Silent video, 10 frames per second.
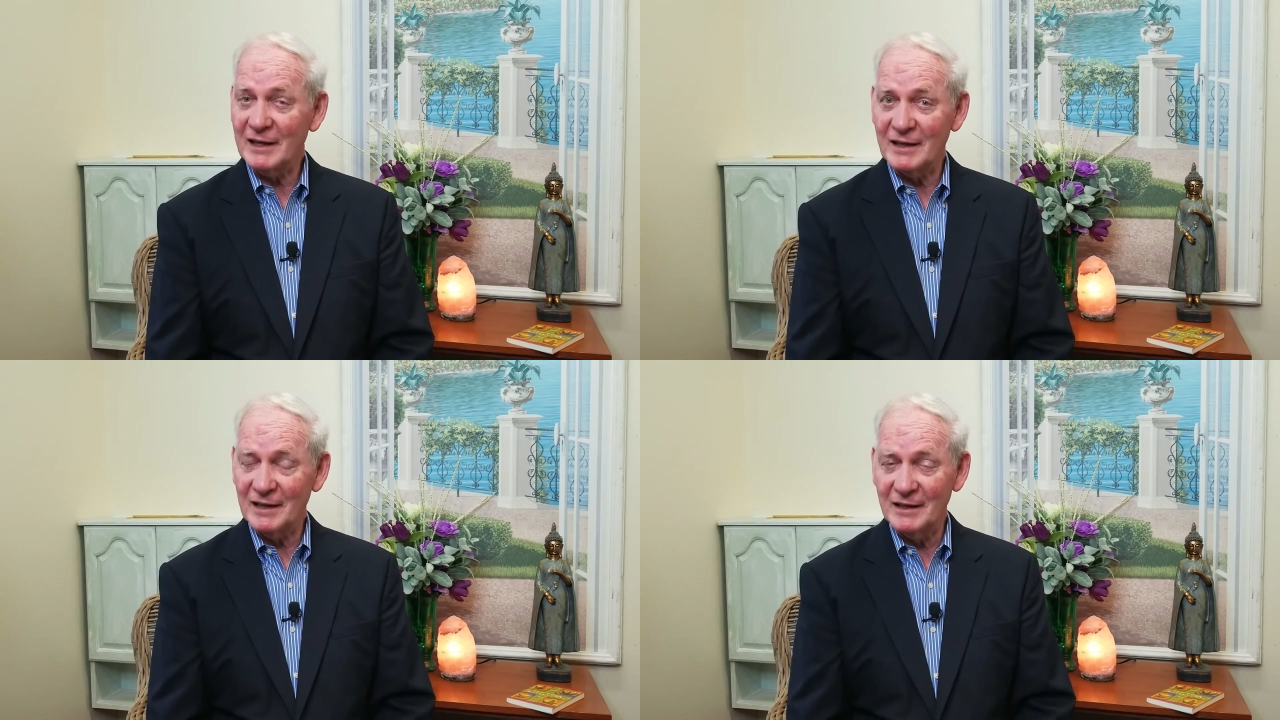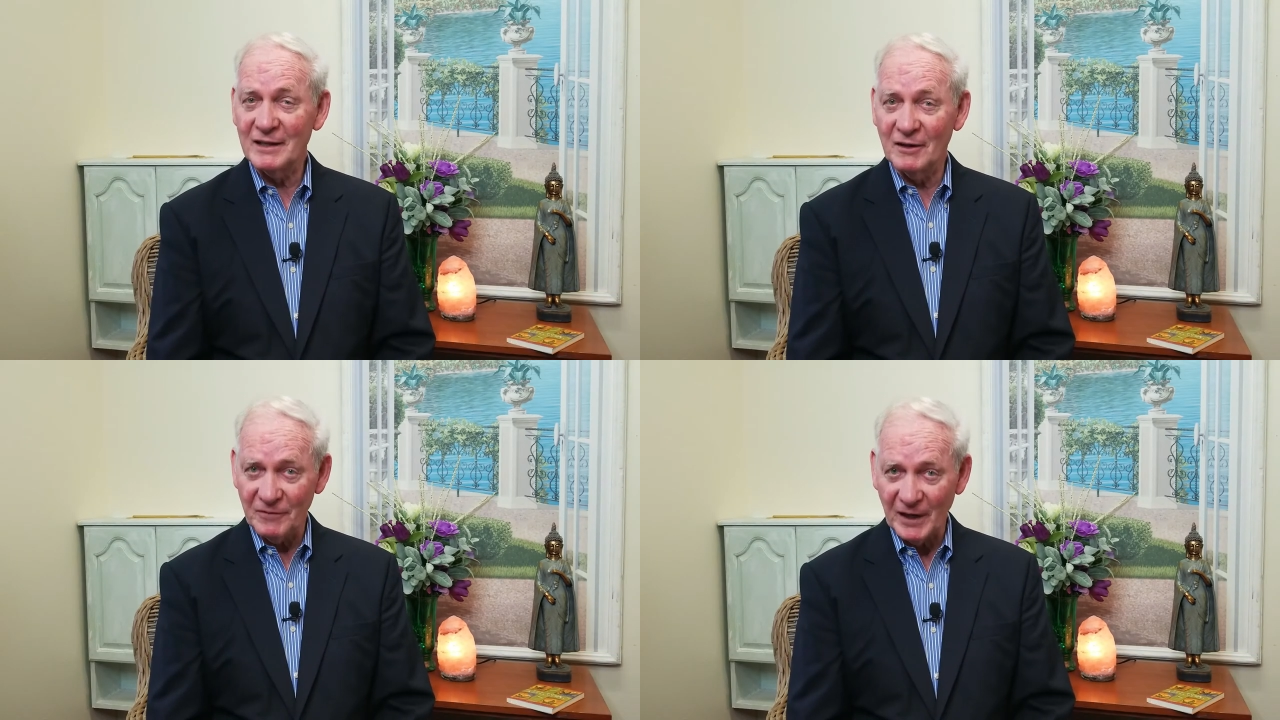and then
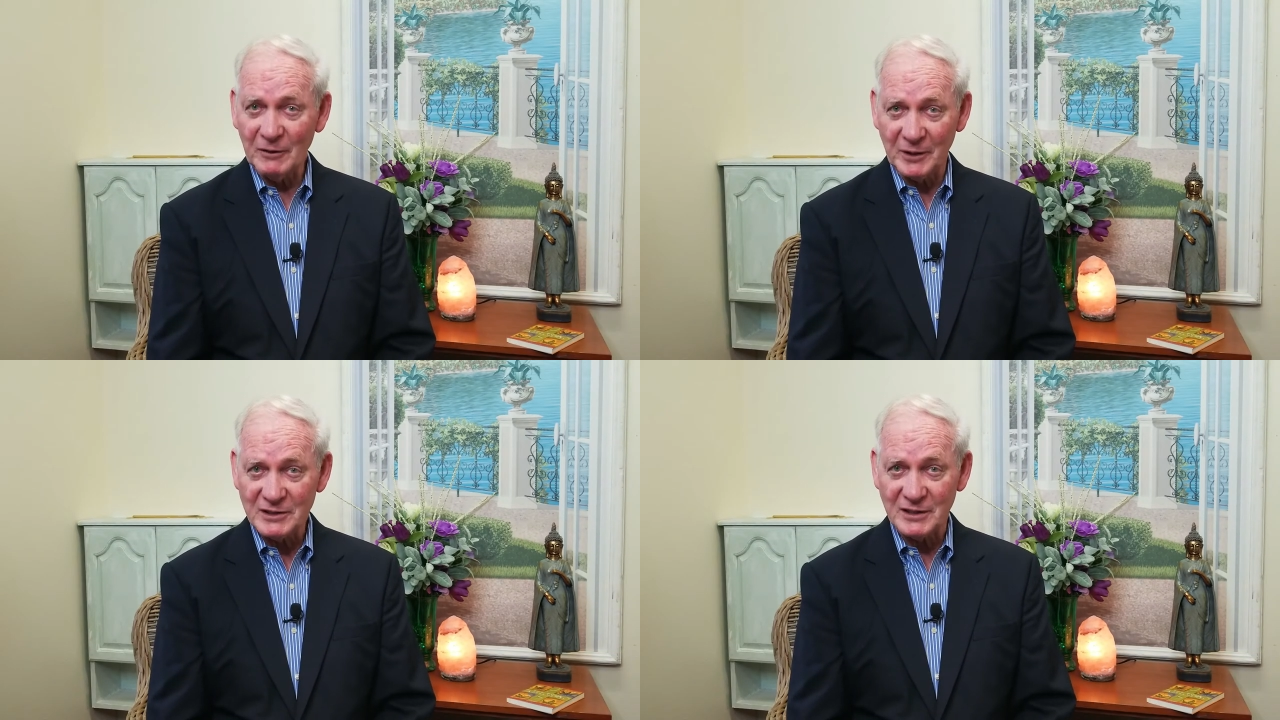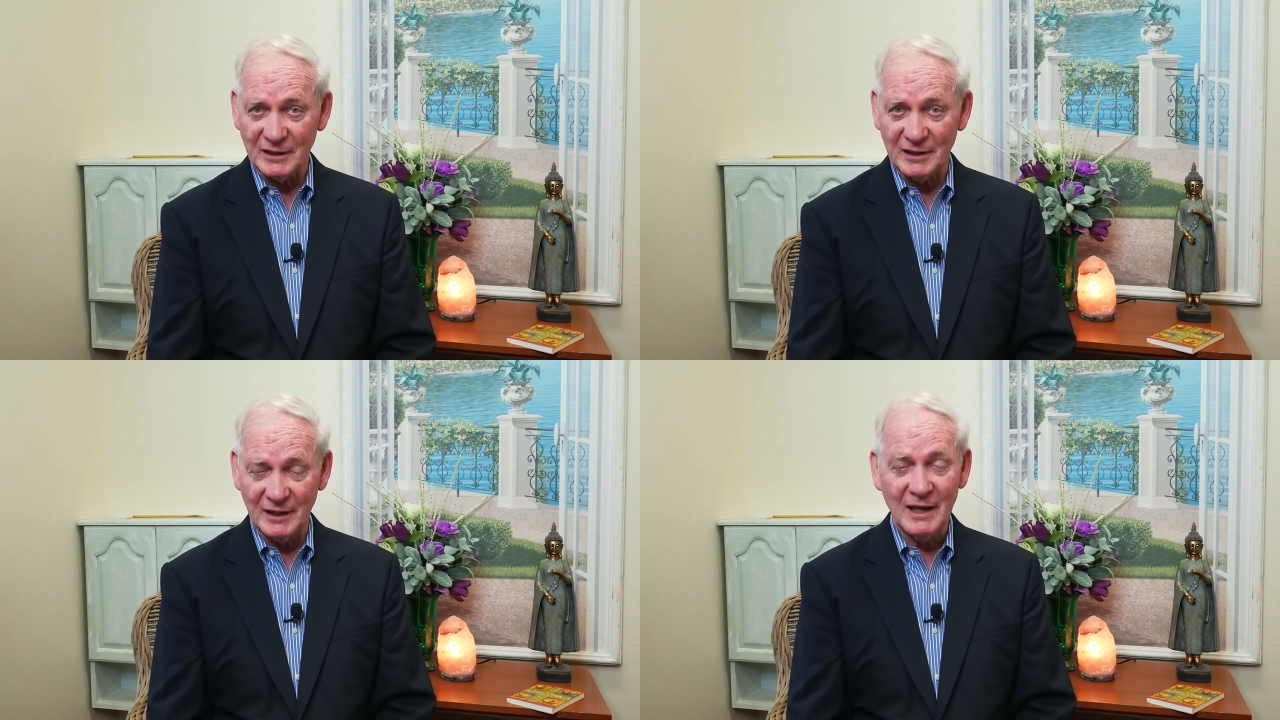the following
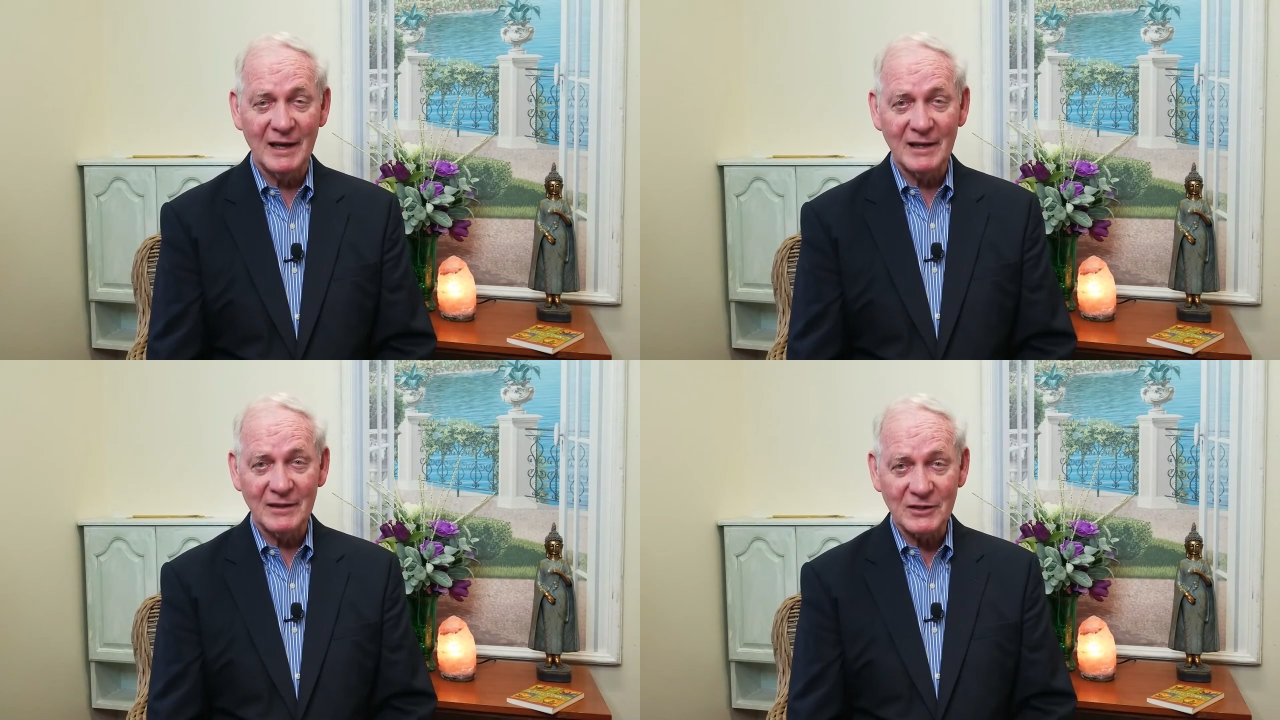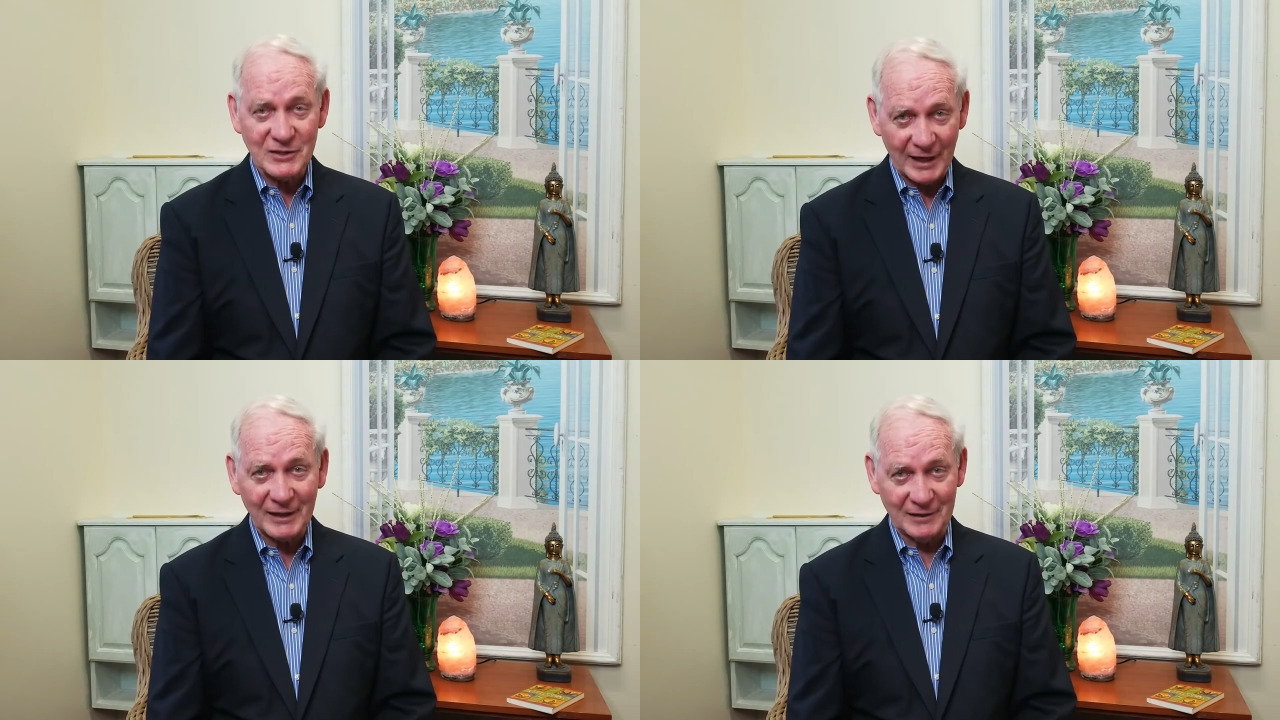Sunday, the
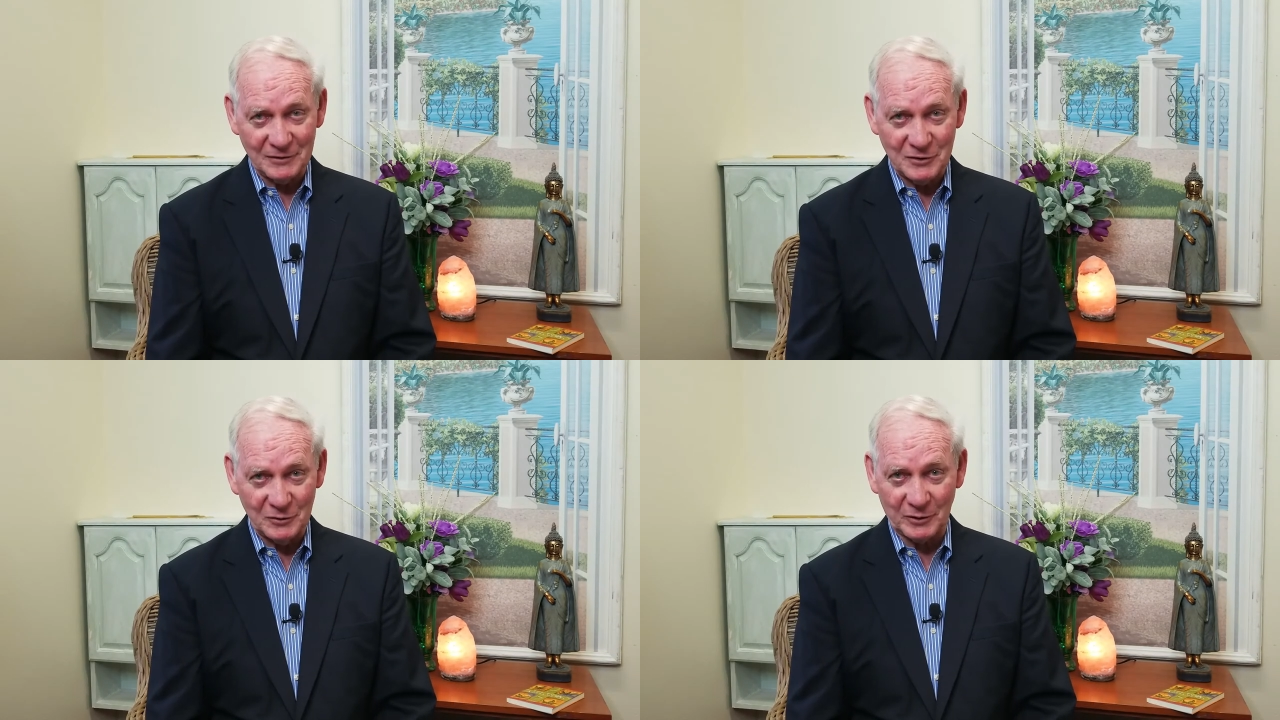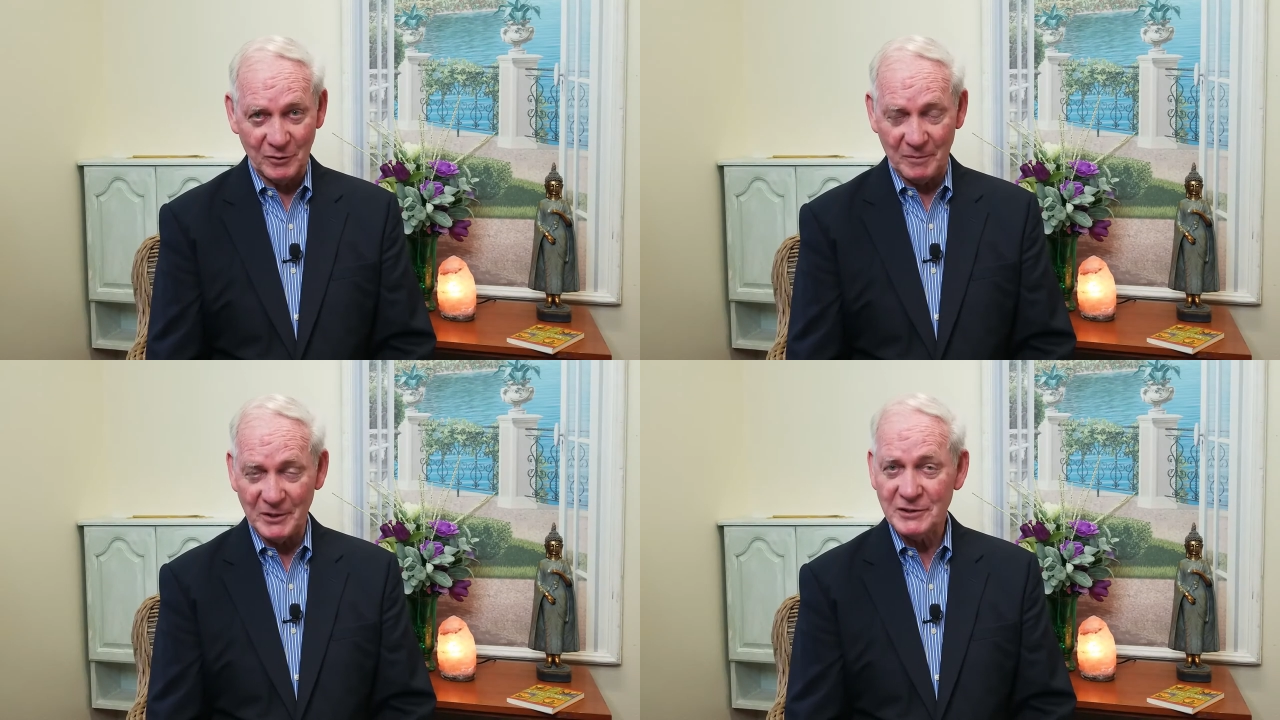second two
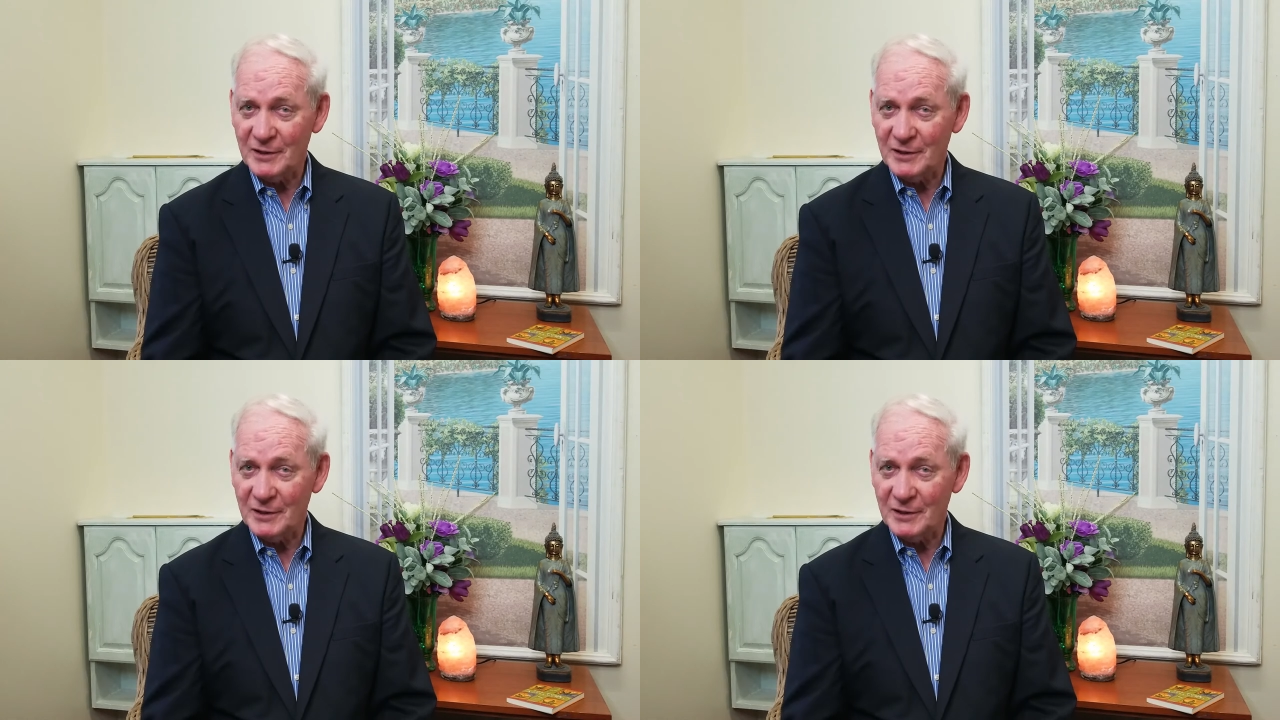agreements.